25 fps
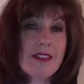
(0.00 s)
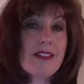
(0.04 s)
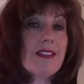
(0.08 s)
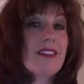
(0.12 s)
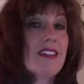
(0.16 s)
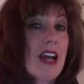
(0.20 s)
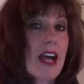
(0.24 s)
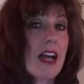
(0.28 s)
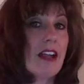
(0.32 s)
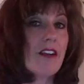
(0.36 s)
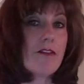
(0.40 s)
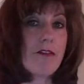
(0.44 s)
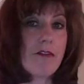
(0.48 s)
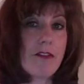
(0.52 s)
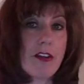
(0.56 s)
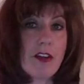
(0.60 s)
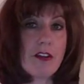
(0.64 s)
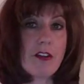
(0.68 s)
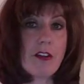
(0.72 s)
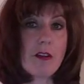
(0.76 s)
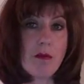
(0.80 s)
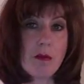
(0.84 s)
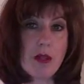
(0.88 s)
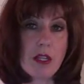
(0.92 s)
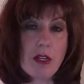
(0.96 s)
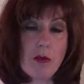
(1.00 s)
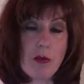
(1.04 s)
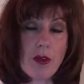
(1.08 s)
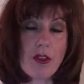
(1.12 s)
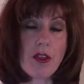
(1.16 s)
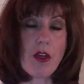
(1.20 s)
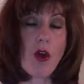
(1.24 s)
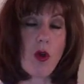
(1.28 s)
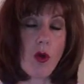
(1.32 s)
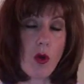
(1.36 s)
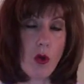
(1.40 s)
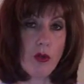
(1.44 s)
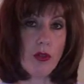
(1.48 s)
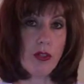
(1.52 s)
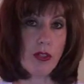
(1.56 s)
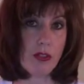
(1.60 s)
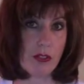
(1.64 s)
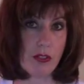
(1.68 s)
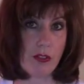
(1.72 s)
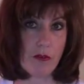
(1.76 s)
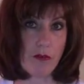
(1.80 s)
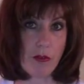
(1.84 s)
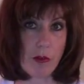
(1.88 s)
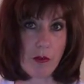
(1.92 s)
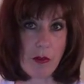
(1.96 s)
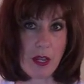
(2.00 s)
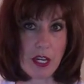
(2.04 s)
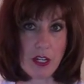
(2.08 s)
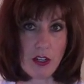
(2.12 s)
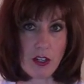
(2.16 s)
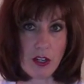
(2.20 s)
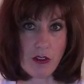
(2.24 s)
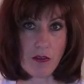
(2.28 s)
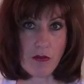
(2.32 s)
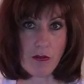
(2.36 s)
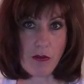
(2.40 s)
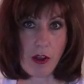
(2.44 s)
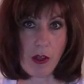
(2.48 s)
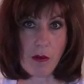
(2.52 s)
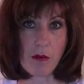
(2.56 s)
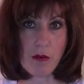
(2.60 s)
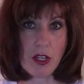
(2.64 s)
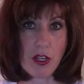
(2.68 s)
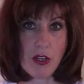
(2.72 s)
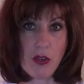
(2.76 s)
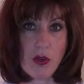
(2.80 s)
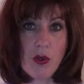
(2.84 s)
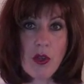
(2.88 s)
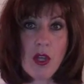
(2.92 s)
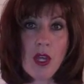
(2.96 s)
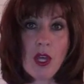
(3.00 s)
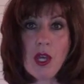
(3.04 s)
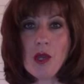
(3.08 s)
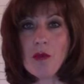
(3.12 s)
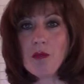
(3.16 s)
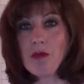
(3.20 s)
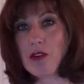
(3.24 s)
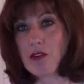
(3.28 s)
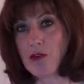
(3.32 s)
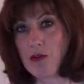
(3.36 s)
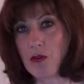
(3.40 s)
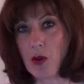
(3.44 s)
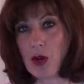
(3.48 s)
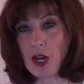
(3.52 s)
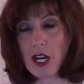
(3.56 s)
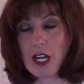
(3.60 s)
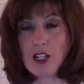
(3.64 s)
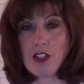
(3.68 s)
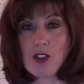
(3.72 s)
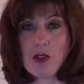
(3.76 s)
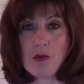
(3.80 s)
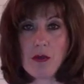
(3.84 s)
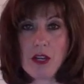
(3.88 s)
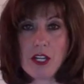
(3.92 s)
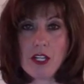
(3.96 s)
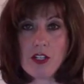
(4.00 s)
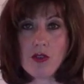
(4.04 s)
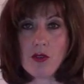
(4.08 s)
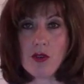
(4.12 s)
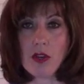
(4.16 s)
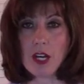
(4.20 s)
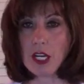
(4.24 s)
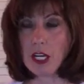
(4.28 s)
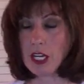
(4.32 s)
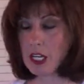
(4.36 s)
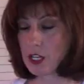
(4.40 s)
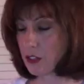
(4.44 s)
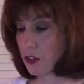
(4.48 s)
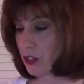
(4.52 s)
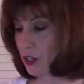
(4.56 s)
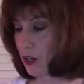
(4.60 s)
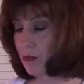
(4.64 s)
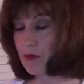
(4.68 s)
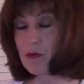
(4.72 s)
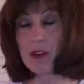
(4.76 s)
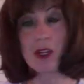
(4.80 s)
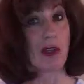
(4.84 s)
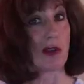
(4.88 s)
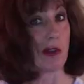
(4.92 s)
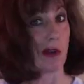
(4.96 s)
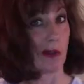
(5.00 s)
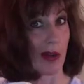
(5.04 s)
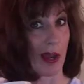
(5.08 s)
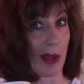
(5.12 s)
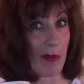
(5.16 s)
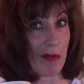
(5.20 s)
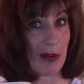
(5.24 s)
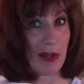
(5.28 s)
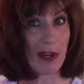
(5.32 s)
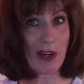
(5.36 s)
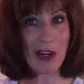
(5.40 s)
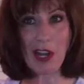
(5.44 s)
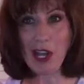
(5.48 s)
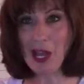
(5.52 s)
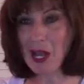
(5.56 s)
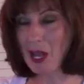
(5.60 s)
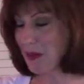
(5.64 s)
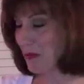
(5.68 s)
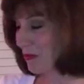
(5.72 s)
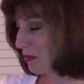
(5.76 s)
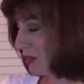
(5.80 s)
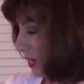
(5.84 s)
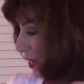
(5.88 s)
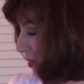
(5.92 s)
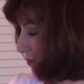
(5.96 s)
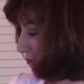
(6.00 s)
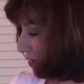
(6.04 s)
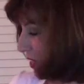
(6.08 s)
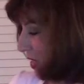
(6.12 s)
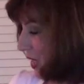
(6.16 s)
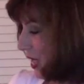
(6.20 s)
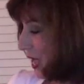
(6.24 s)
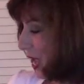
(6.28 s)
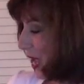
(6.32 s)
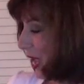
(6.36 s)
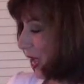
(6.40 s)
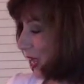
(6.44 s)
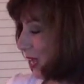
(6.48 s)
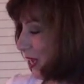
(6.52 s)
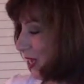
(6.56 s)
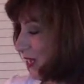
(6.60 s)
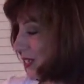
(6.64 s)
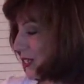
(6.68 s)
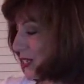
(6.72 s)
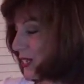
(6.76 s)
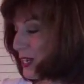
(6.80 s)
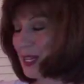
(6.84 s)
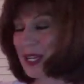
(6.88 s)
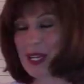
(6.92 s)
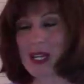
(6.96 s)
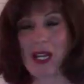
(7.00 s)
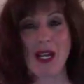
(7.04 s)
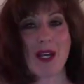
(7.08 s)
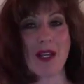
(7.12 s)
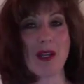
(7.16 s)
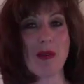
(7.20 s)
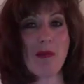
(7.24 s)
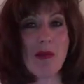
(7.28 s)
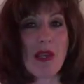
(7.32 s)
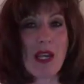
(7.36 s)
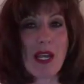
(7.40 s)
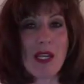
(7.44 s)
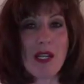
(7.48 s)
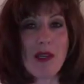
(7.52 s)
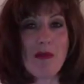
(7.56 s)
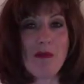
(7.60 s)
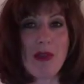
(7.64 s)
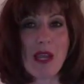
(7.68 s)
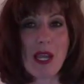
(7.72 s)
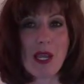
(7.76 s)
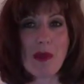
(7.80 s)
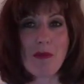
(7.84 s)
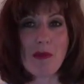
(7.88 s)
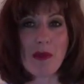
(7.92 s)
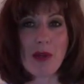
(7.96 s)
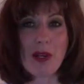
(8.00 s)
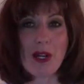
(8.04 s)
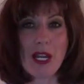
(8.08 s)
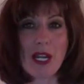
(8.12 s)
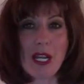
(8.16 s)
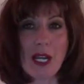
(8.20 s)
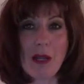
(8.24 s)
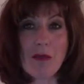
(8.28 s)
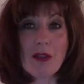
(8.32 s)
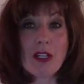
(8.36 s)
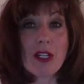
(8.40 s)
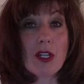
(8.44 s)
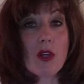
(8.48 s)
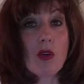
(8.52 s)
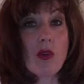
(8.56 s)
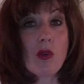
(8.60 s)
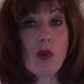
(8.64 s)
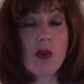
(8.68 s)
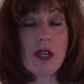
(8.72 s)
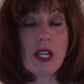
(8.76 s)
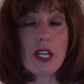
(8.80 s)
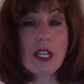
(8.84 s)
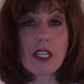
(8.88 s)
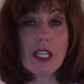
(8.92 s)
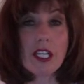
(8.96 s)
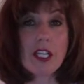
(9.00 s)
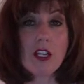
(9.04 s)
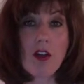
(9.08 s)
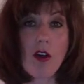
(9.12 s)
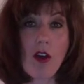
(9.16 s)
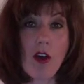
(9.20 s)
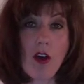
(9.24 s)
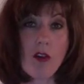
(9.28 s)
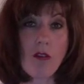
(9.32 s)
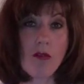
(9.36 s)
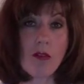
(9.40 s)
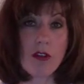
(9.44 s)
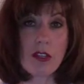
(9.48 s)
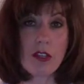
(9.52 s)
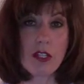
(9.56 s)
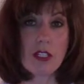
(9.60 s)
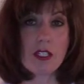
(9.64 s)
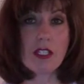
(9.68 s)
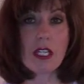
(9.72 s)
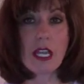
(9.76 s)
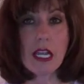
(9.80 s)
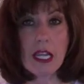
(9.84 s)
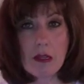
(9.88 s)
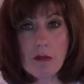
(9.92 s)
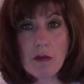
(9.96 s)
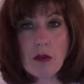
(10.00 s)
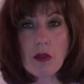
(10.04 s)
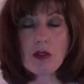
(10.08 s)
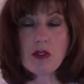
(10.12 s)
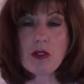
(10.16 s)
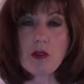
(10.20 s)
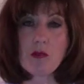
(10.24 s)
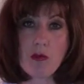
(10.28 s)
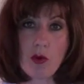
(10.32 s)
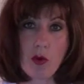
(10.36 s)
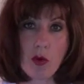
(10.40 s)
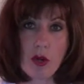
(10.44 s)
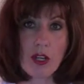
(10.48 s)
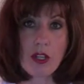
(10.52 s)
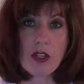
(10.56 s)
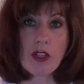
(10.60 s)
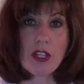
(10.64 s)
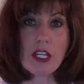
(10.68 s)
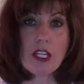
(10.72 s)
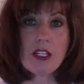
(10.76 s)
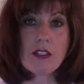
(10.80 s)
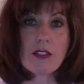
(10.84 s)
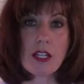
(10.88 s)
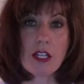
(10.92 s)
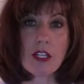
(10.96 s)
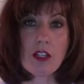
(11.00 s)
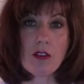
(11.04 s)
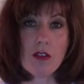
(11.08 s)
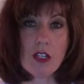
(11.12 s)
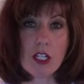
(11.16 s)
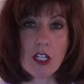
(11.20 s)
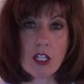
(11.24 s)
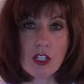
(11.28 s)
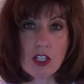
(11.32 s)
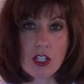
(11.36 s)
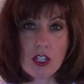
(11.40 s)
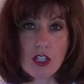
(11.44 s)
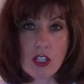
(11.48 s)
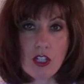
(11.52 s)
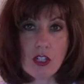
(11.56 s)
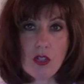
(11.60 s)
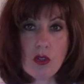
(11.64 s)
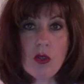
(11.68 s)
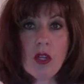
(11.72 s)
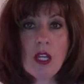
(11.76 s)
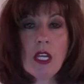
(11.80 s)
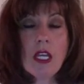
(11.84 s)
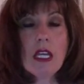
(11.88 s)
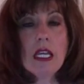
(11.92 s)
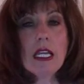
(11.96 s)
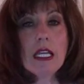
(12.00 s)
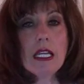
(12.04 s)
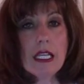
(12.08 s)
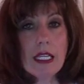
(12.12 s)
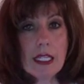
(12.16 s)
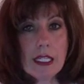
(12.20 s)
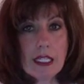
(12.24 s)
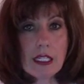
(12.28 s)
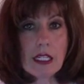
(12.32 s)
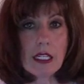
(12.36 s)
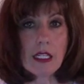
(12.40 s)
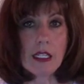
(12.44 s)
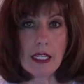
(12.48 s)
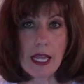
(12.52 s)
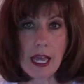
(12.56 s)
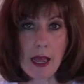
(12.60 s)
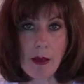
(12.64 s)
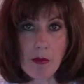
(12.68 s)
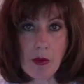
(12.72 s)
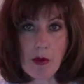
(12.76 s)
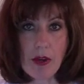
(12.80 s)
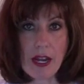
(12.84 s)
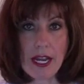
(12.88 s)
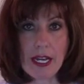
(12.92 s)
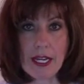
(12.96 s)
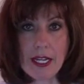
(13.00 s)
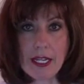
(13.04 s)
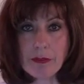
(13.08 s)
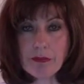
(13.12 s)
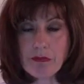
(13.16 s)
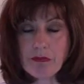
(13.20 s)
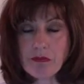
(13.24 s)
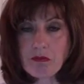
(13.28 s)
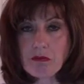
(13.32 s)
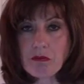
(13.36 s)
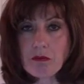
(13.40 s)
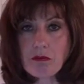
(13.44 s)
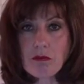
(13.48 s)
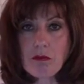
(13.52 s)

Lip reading: It's not fair of me to withhold this information from you before I do my training. So grab your coffee and get out a pen and paper, and I'm going to quickly go over the 10 most important things that you need to do in collaborating.